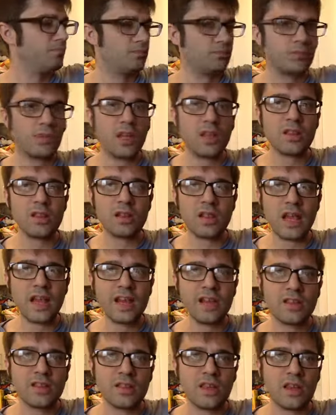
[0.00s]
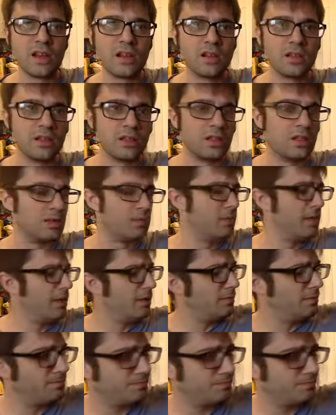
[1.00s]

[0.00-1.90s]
Let's let it settle a little bit